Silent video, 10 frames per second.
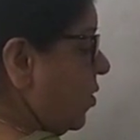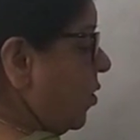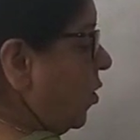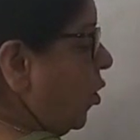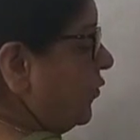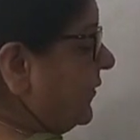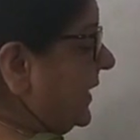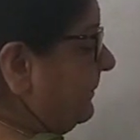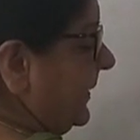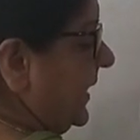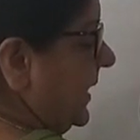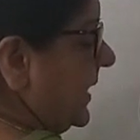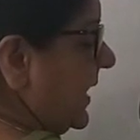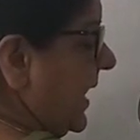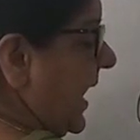O will
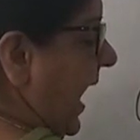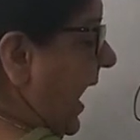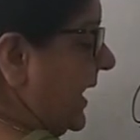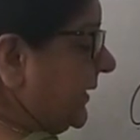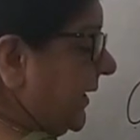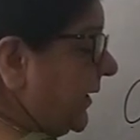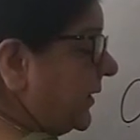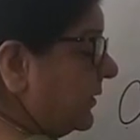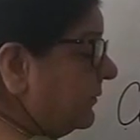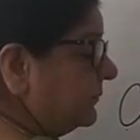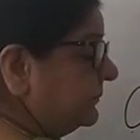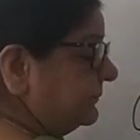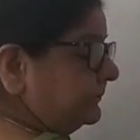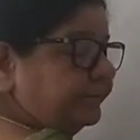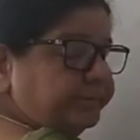be added.
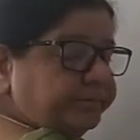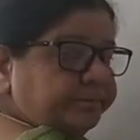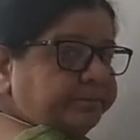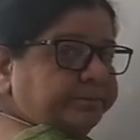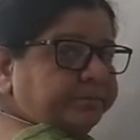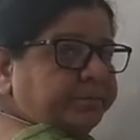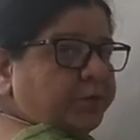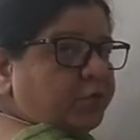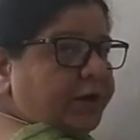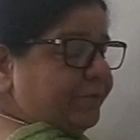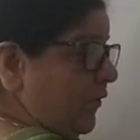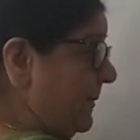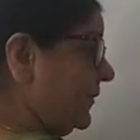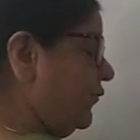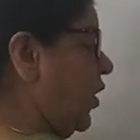So it
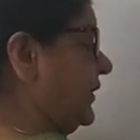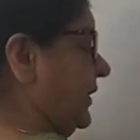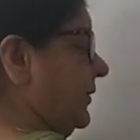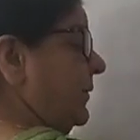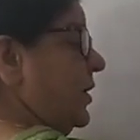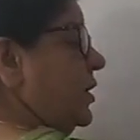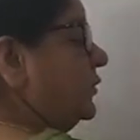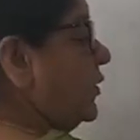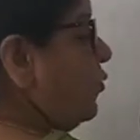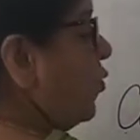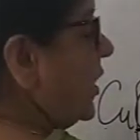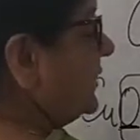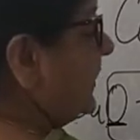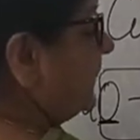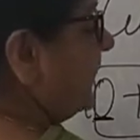forms water. So
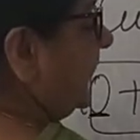what is